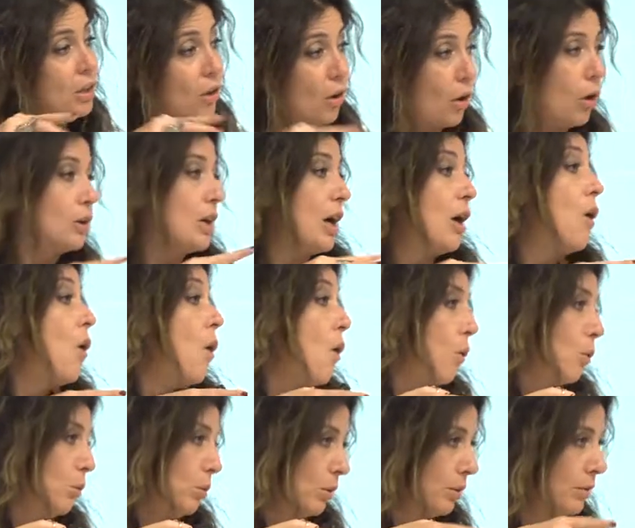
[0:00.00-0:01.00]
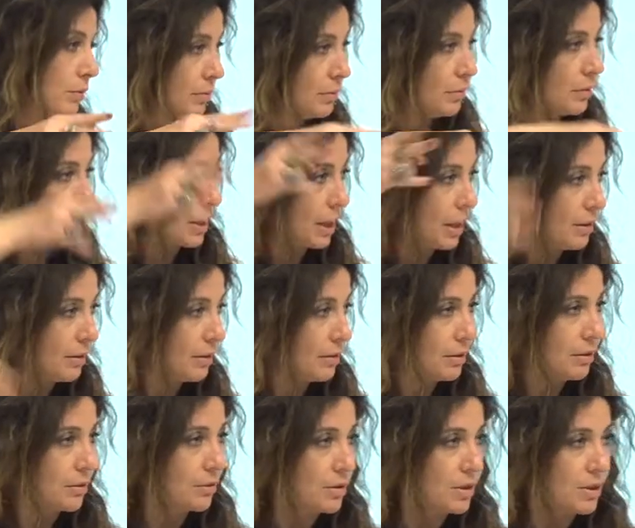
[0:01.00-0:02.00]
or a hole, okay?
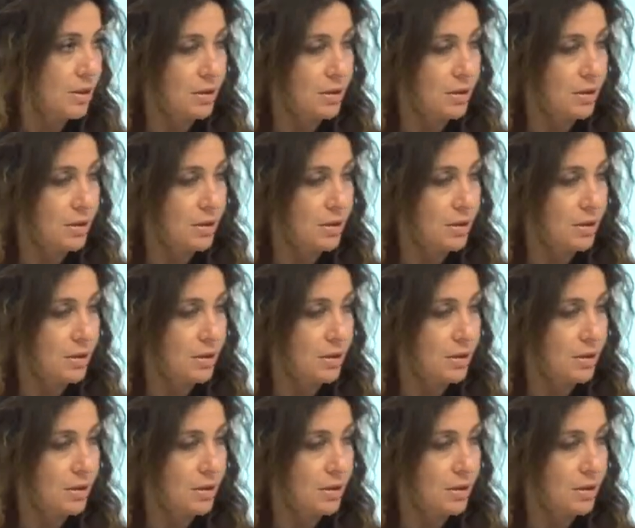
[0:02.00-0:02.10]
This